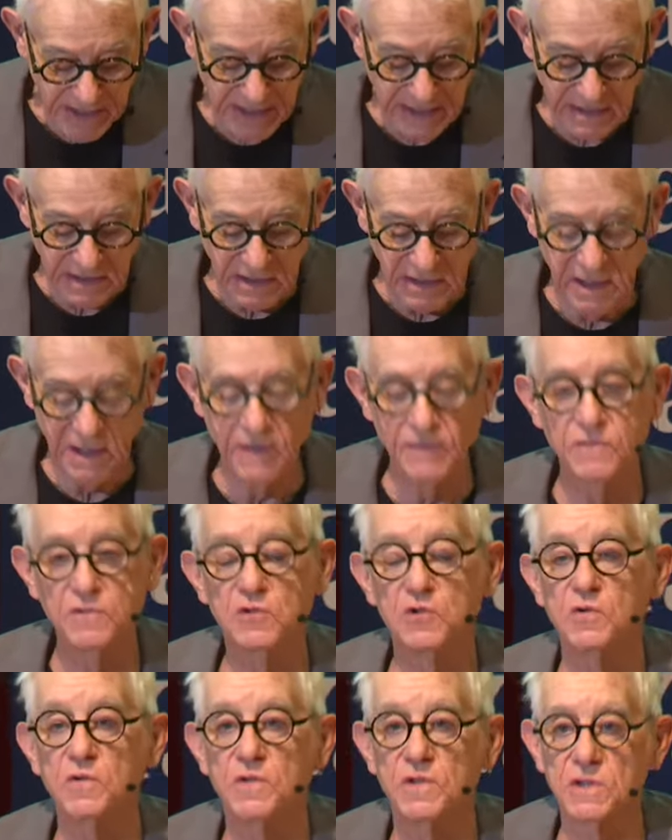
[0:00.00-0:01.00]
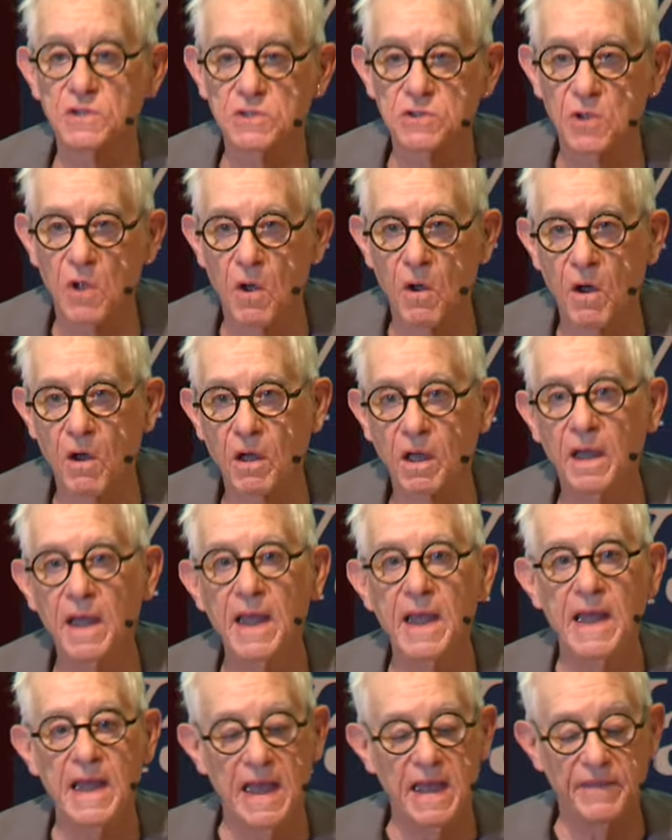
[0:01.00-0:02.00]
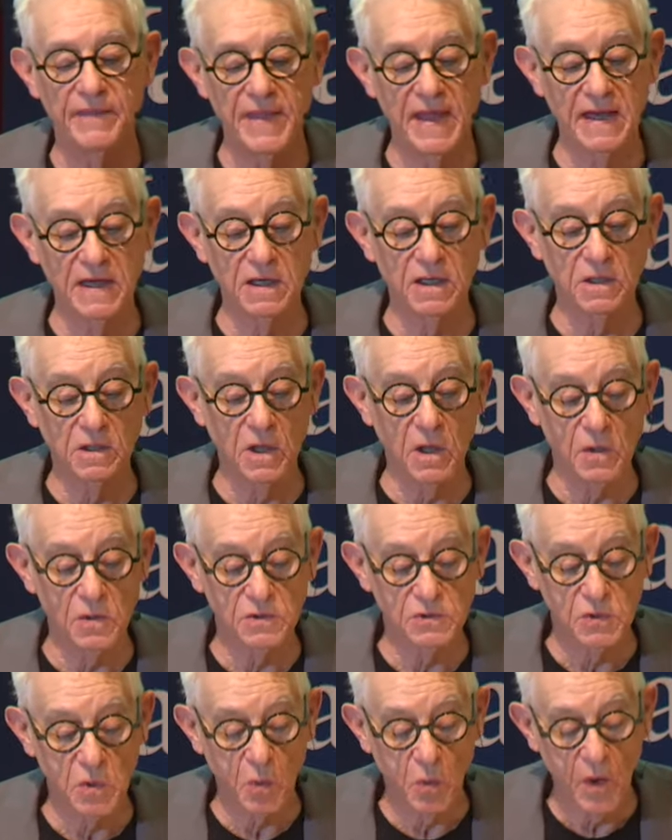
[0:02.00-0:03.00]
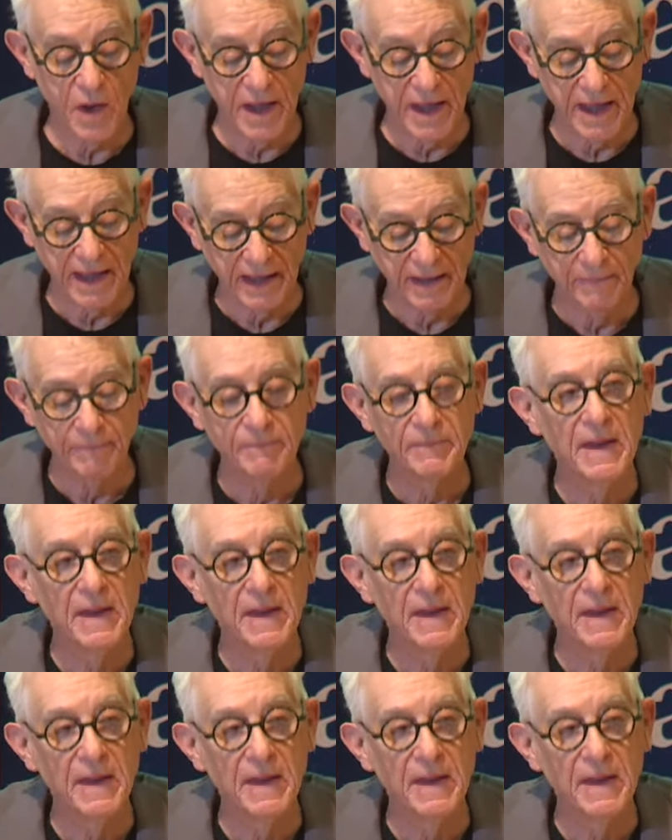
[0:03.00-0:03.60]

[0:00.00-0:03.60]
It gives you the song, and then it goes away.